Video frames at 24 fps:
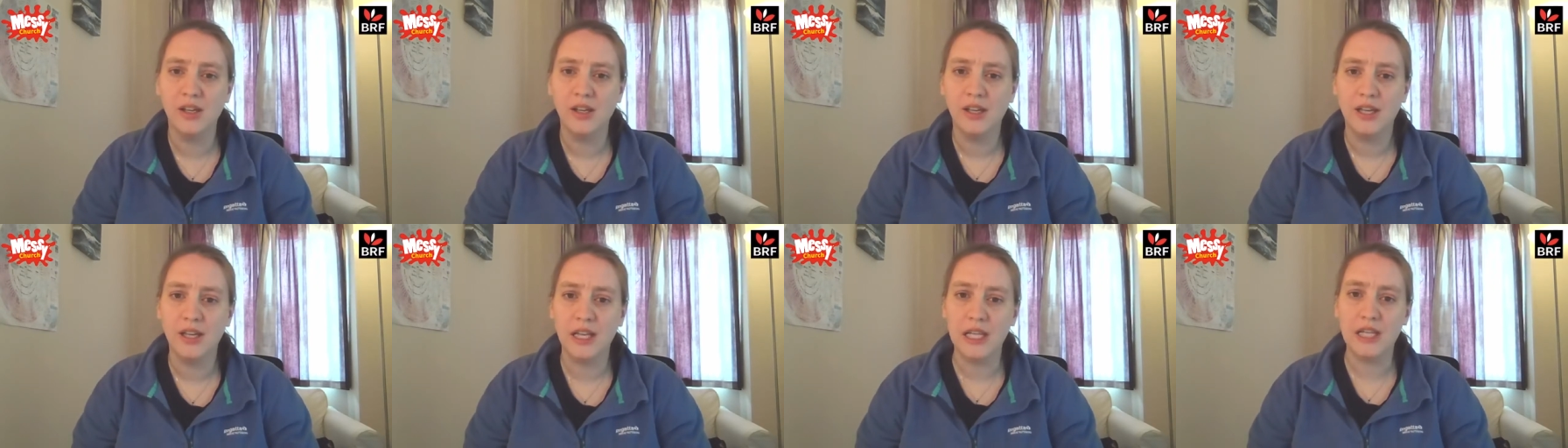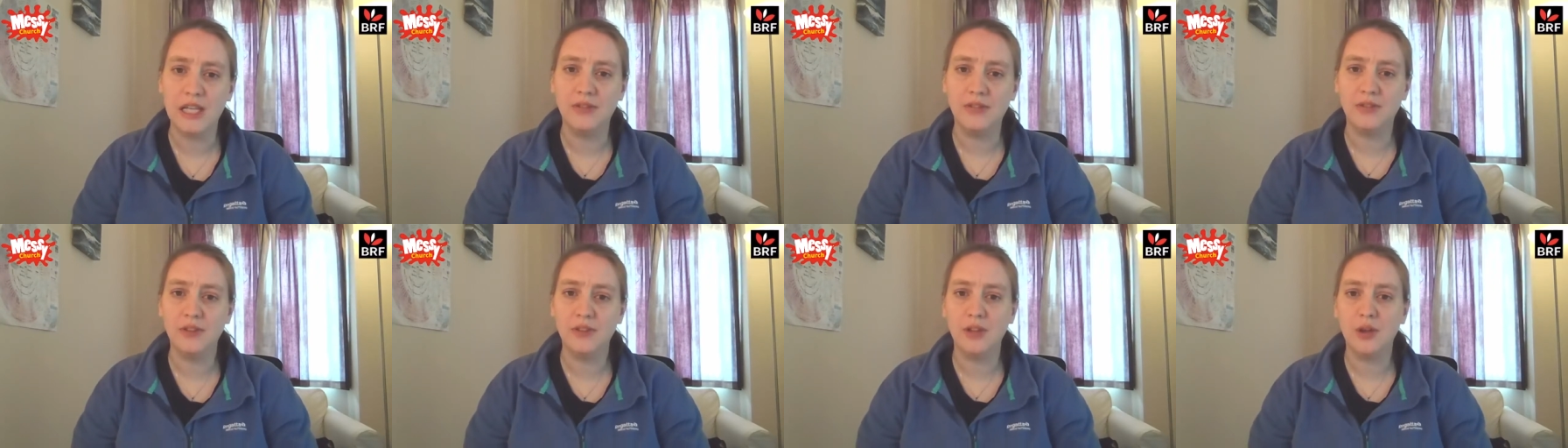
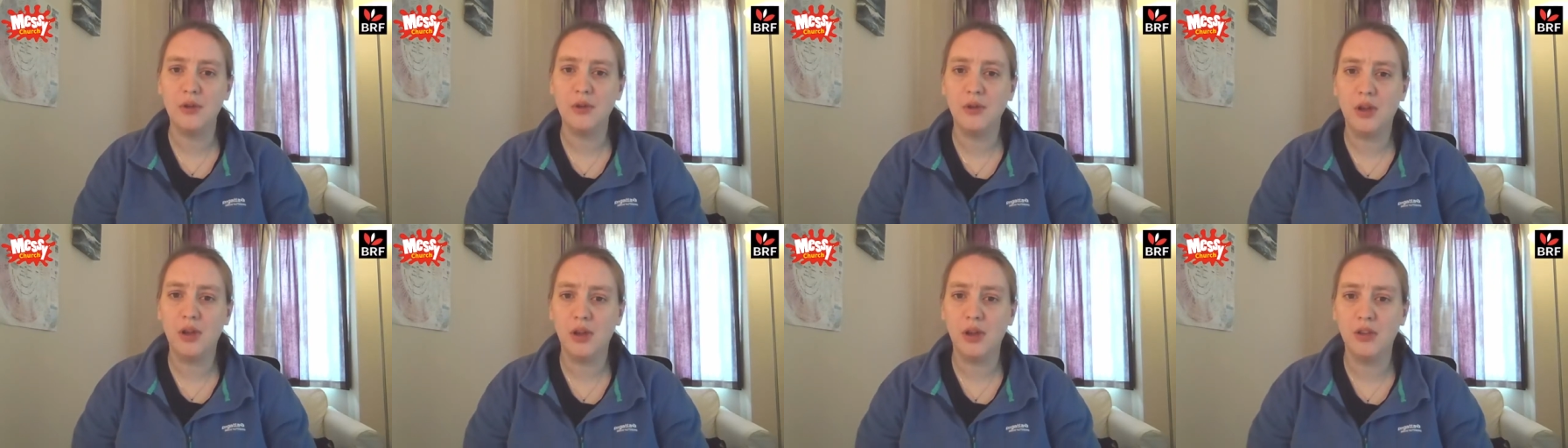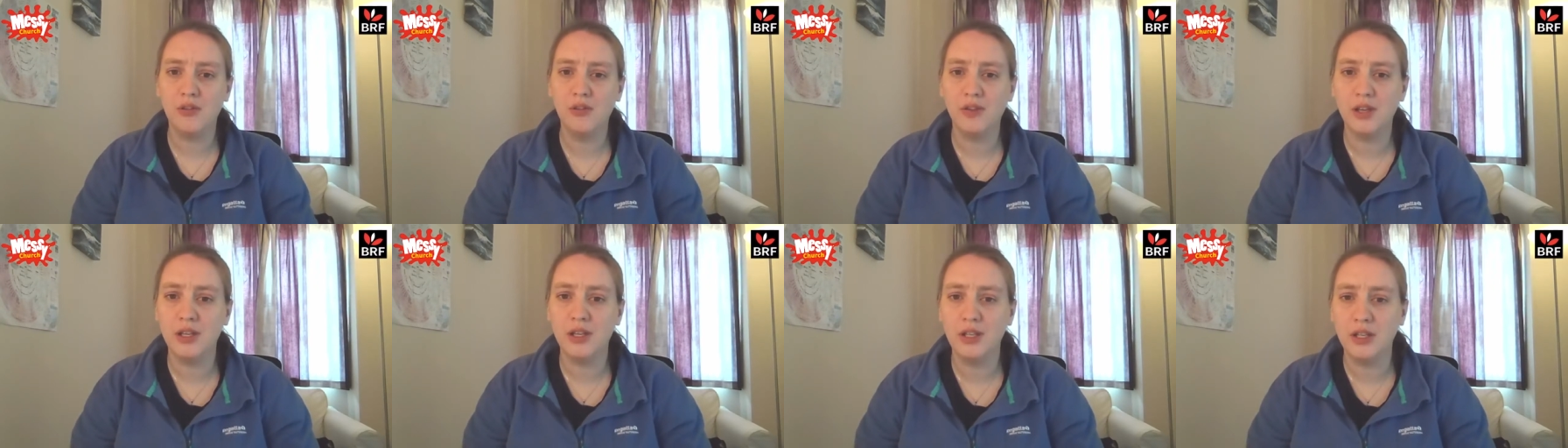Even though
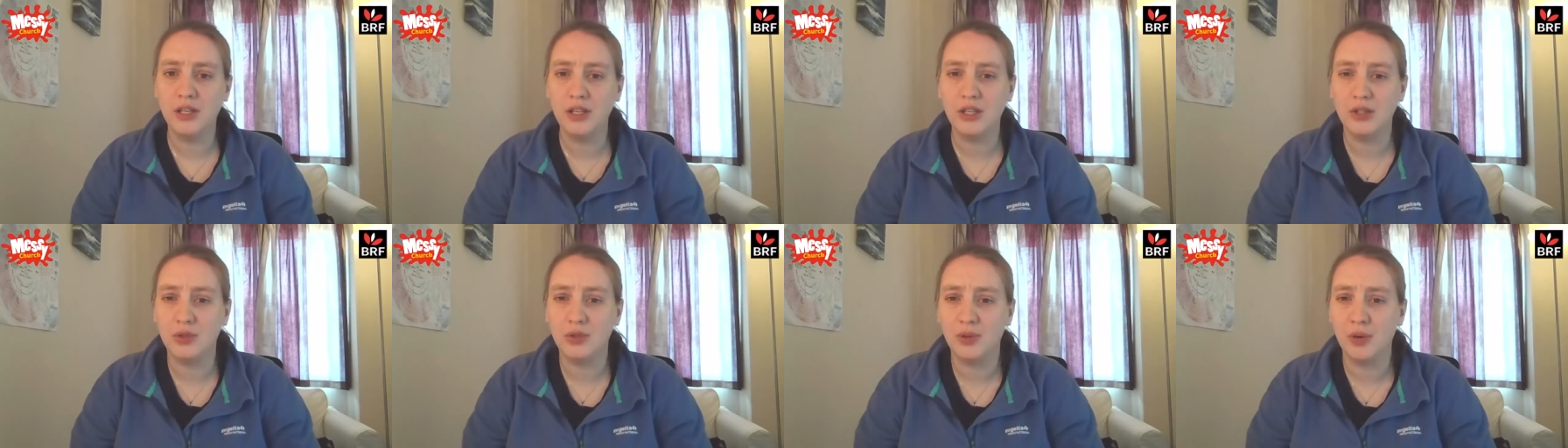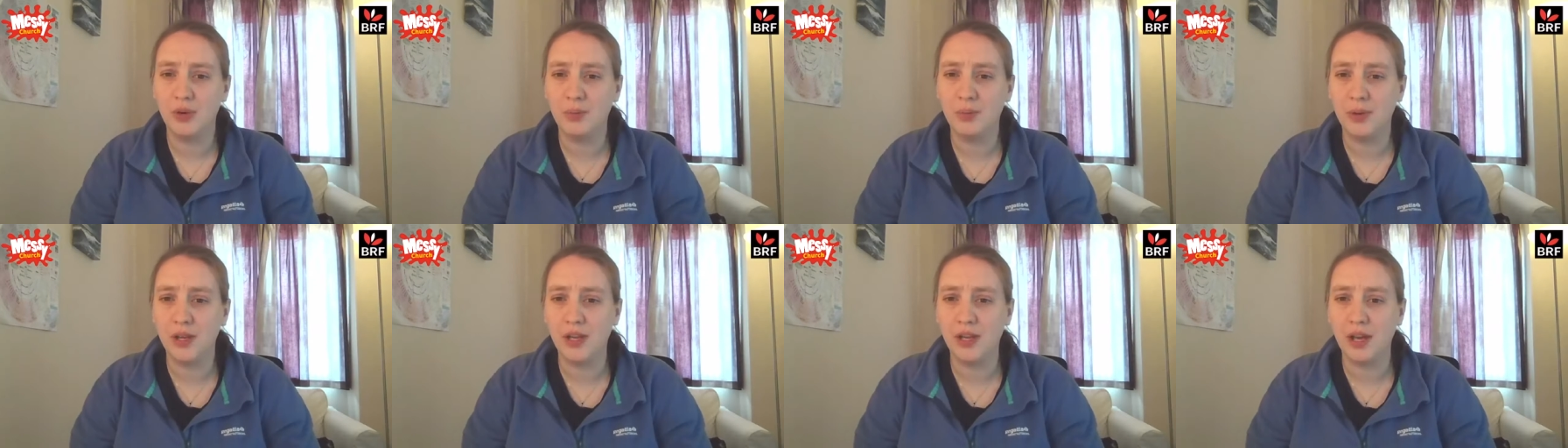COVID is
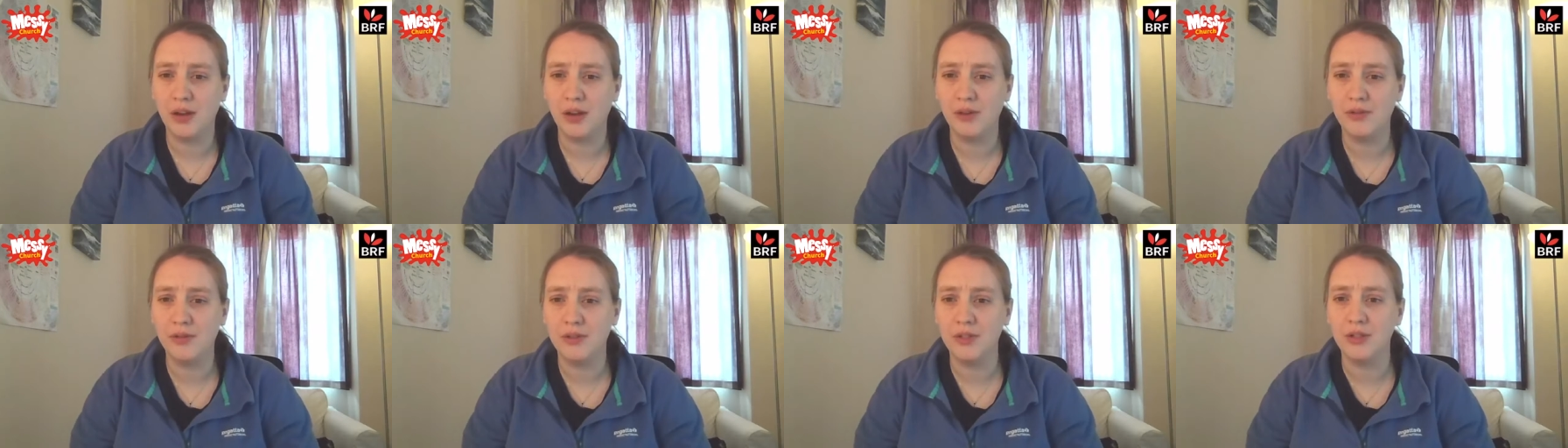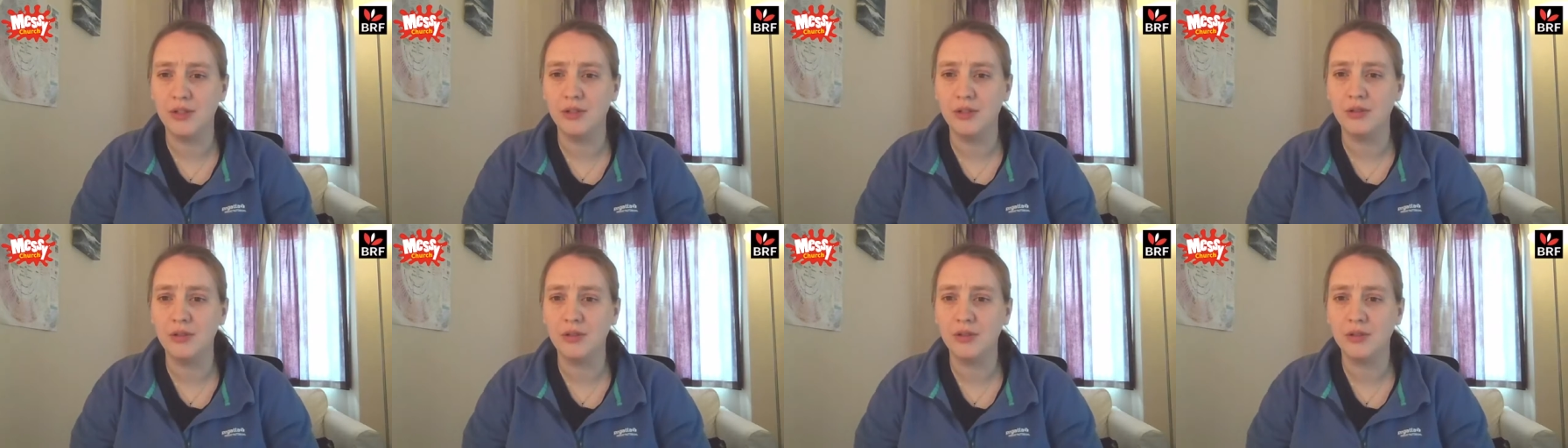dropping out of the
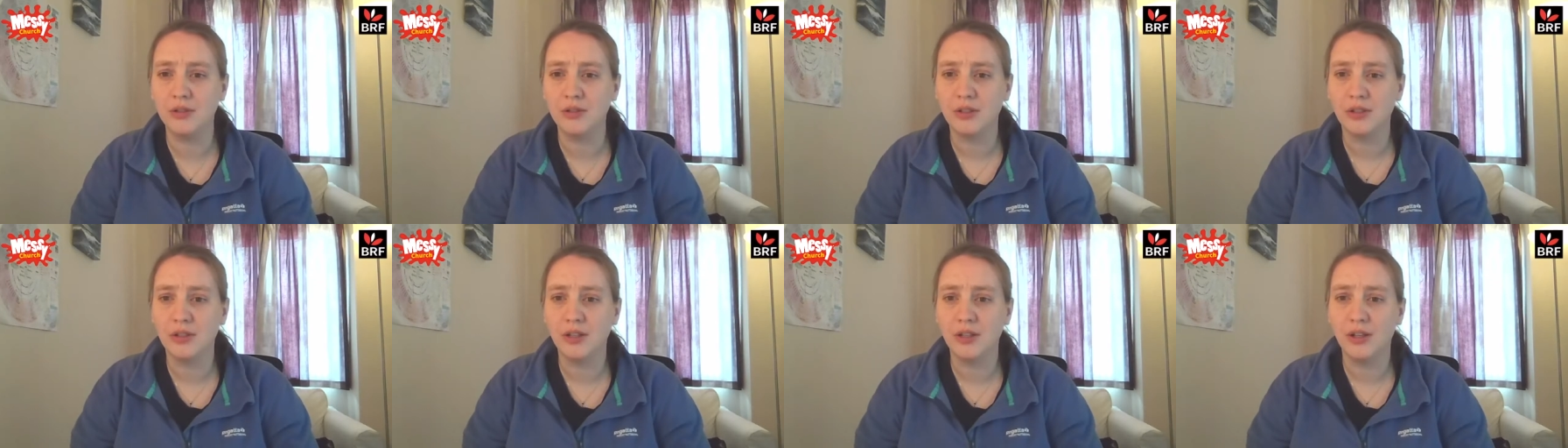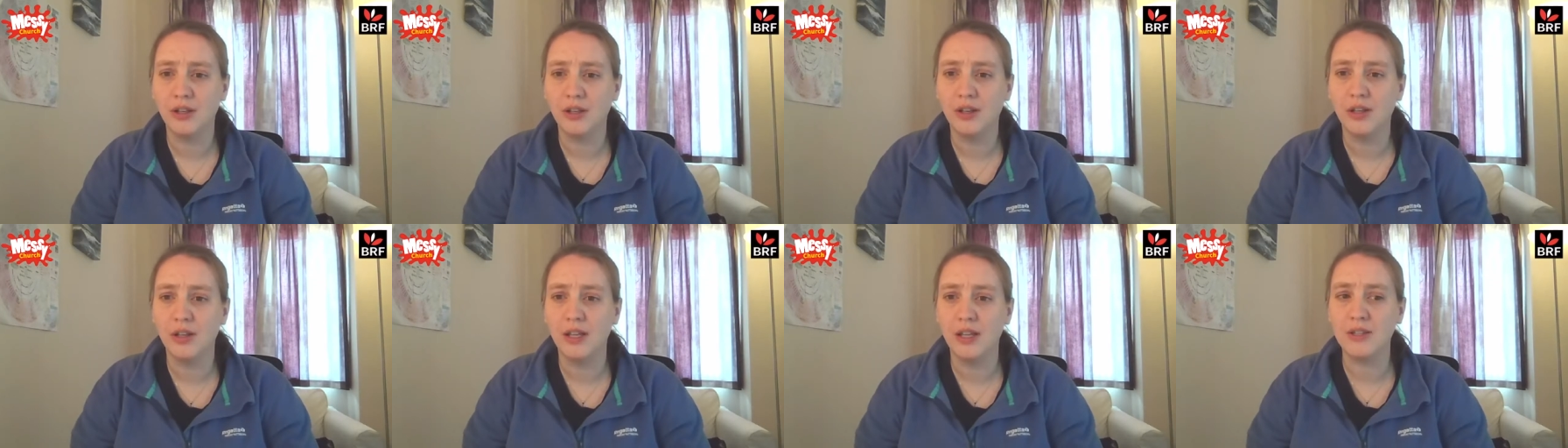news,
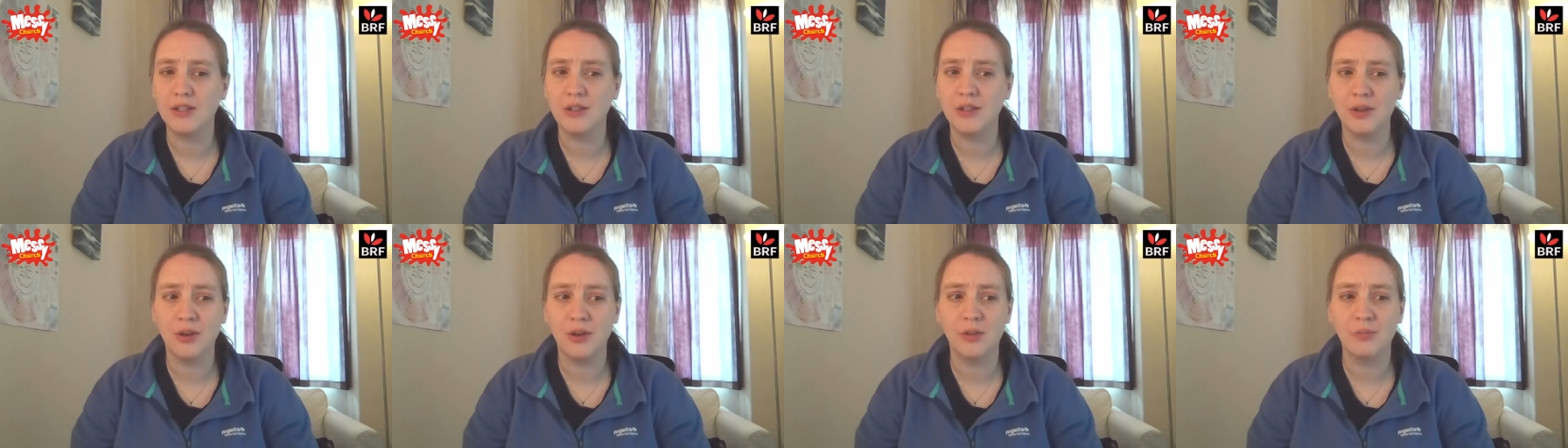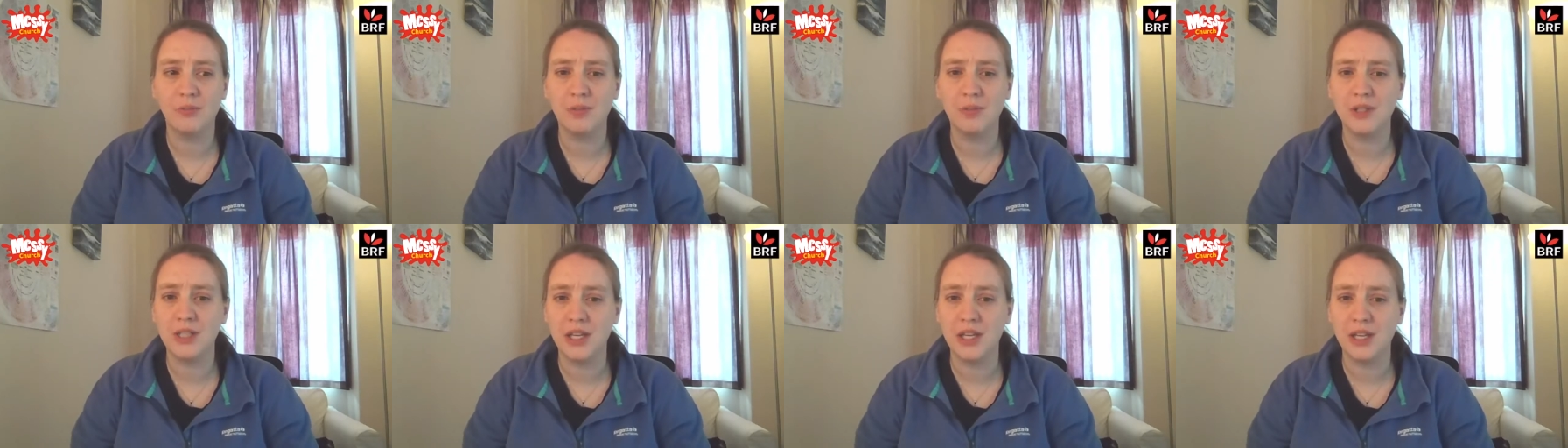it's not
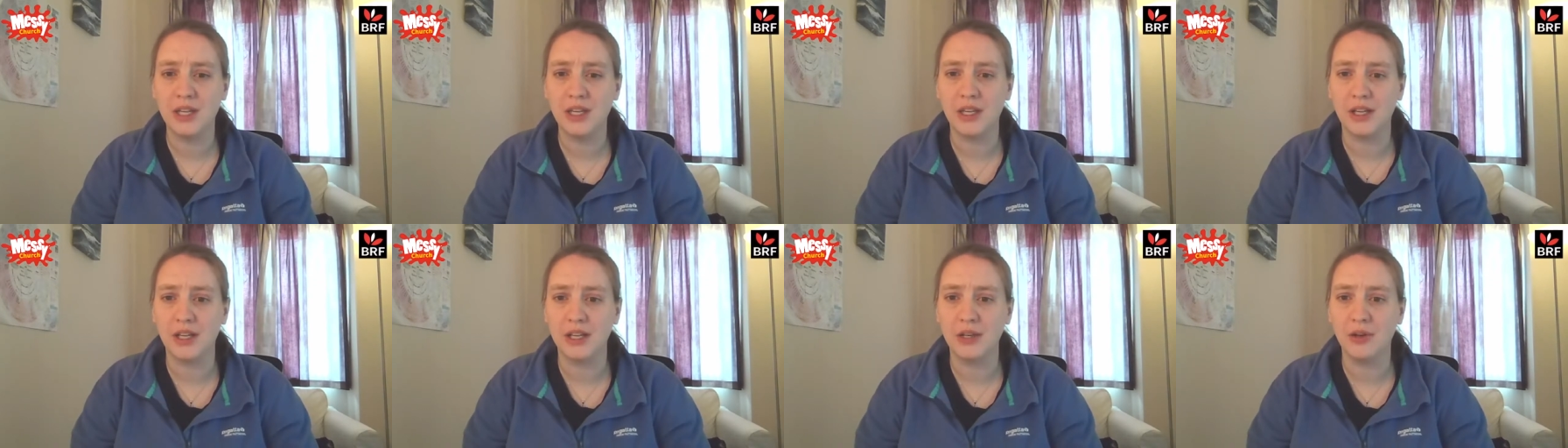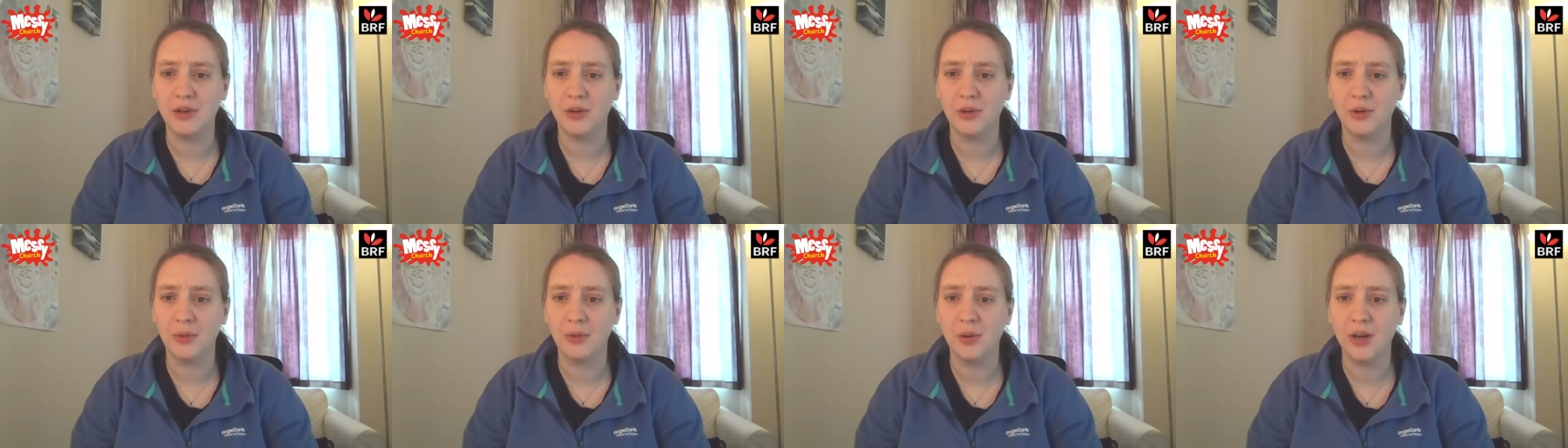particularly
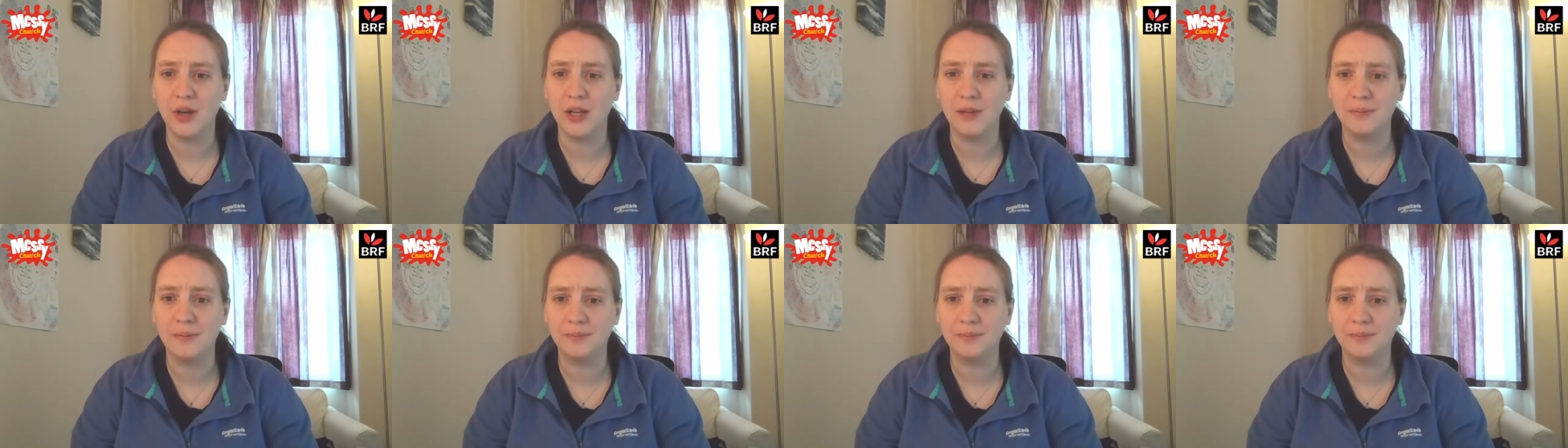gone away.